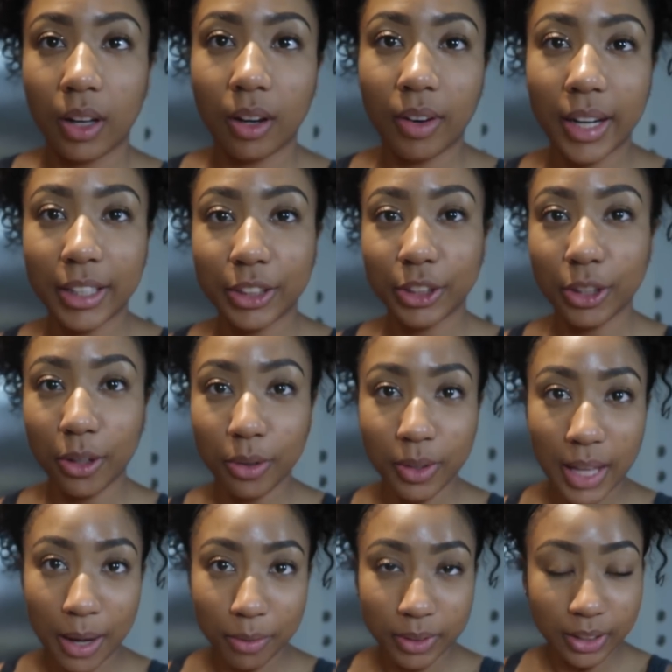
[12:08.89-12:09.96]
Alright, so
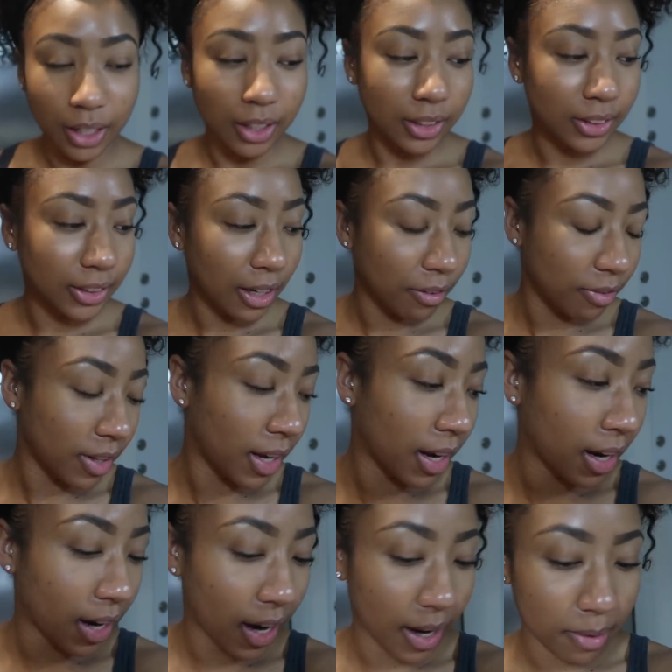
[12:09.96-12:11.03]
that was all the stuff
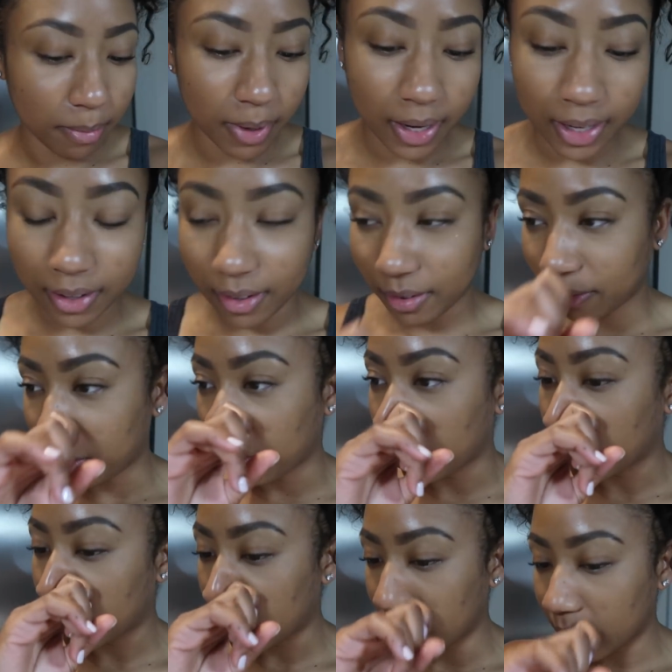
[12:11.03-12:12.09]
that I made
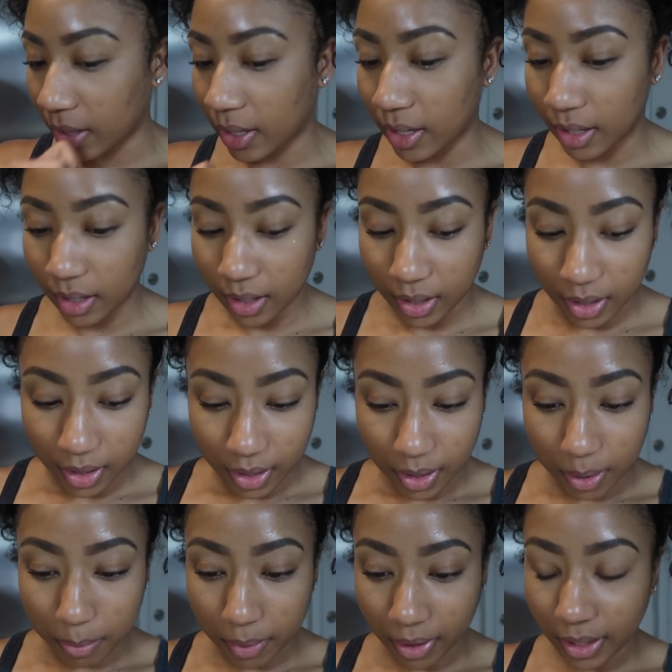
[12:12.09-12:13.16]
for
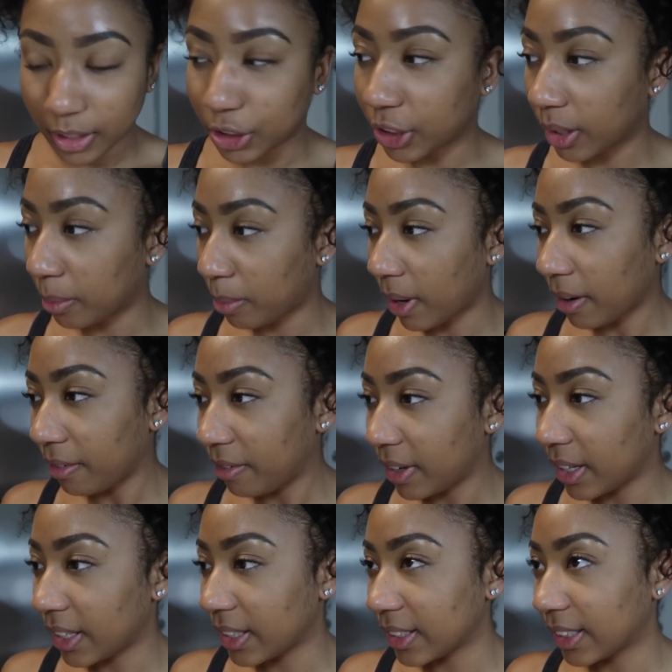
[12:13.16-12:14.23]
my lunch and
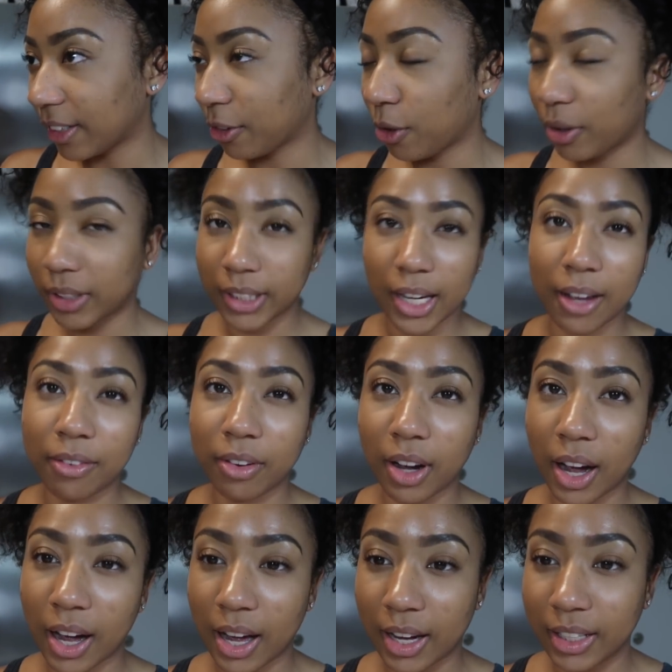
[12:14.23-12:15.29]
breakfast. Of course, I have
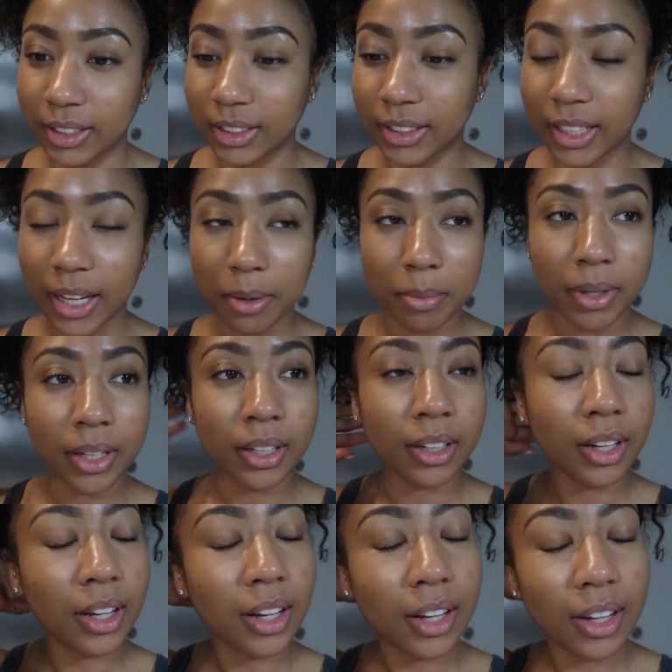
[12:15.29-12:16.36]
cod and
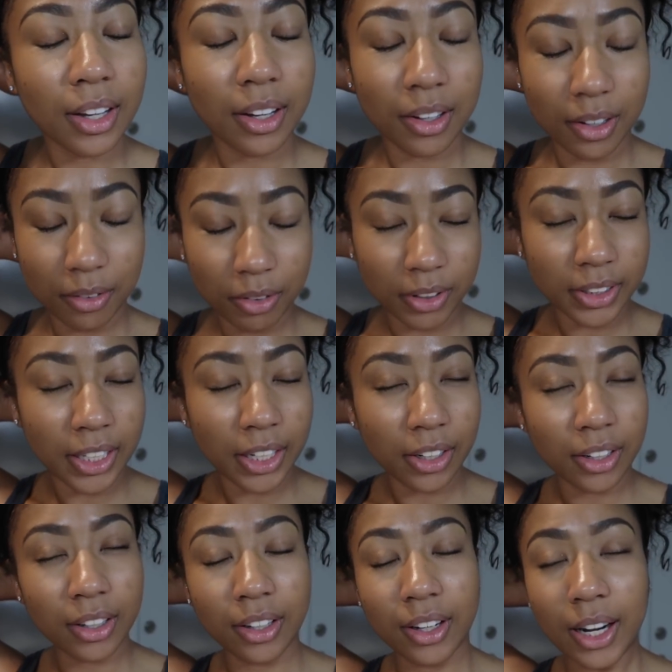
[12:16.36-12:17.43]
salmon for
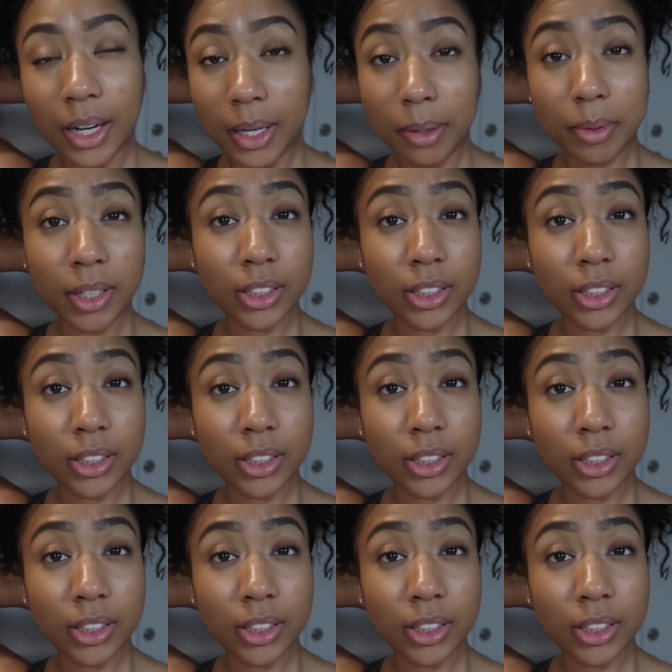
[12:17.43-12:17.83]
dinner. I am